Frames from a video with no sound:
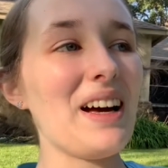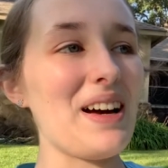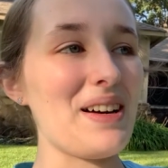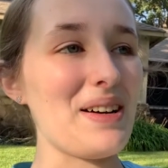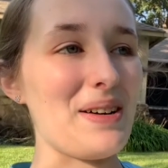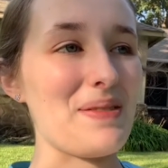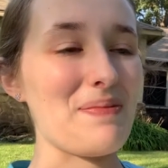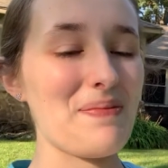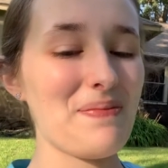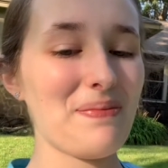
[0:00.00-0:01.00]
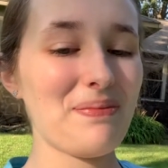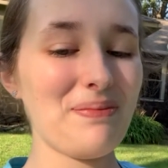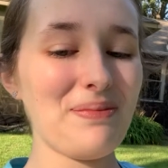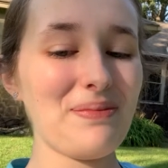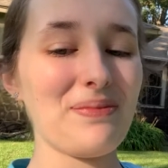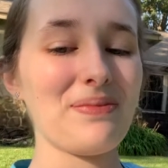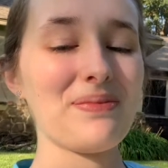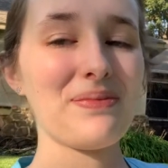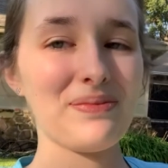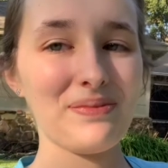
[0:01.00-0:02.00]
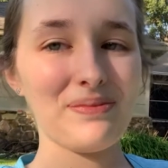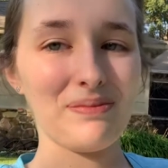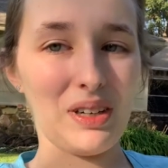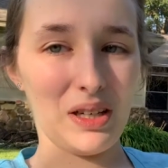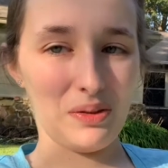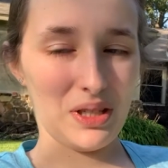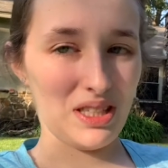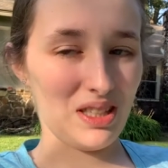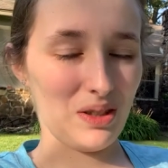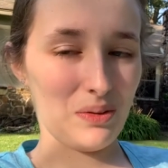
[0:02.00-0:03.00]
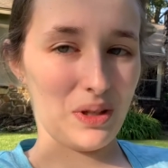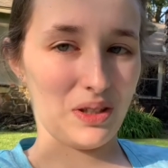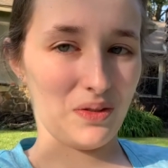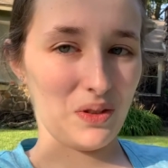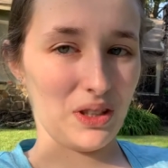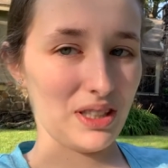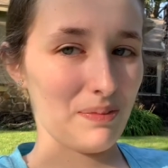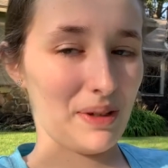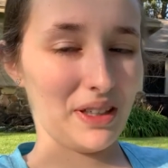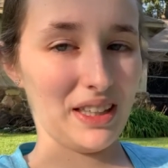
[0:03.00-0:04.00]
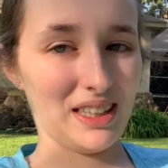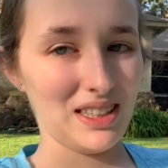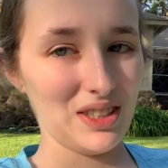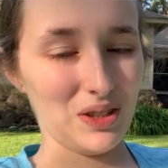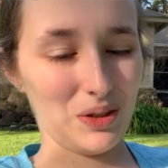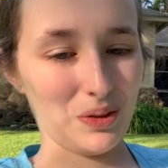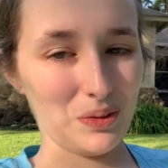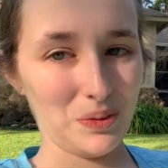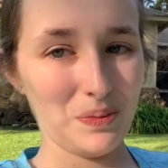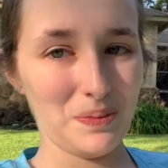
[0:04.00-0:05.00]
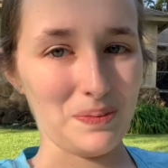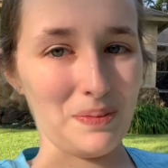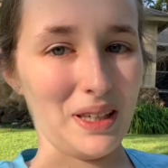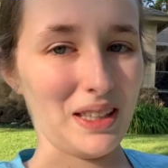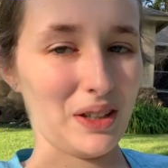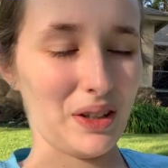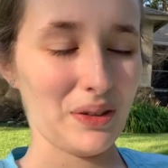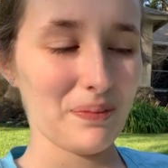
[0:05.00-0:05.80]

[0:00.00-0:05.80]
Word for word: Um, but it was still a wonderful experience to meet her.